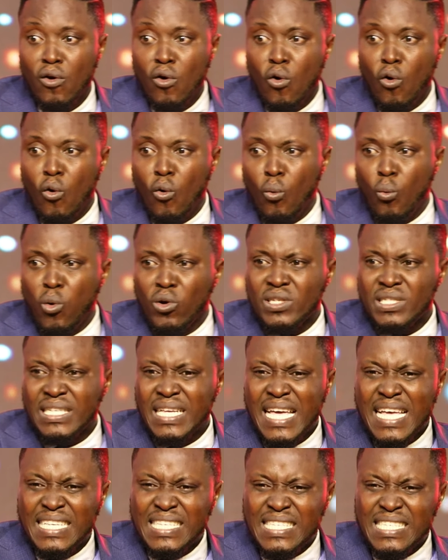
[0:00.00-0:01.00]
was a
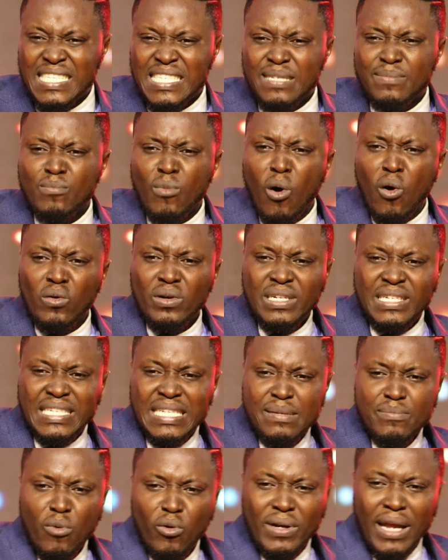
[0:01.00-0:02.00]
small
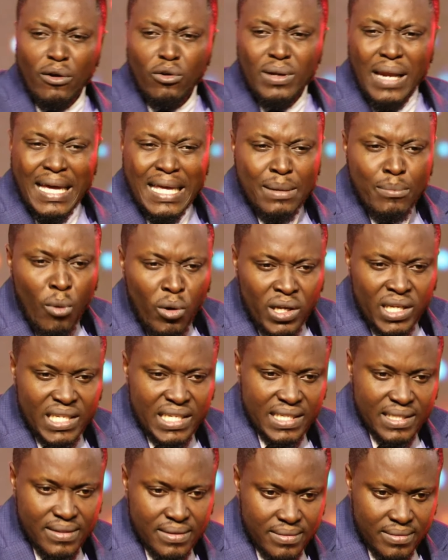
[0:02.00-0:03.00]
demon that looked like a monkey.
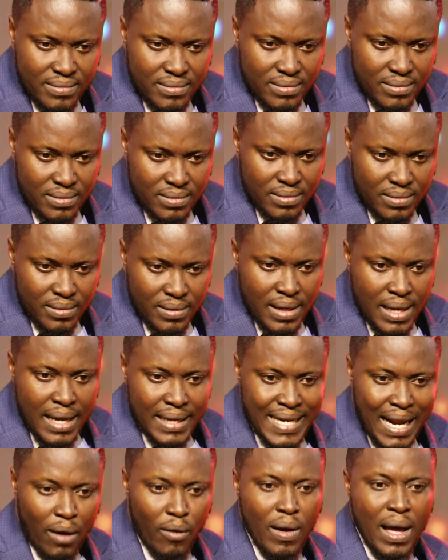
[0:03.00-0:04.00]
Now,
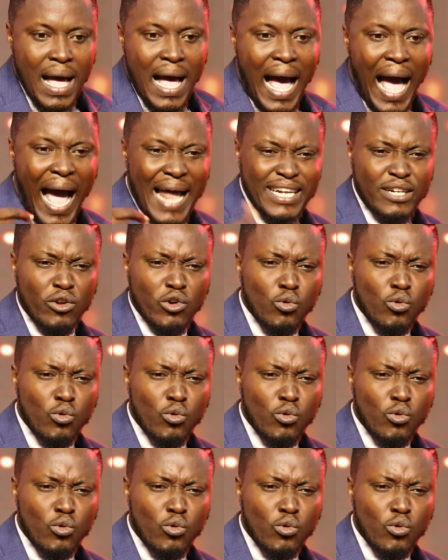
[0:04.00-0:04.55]
I did not know why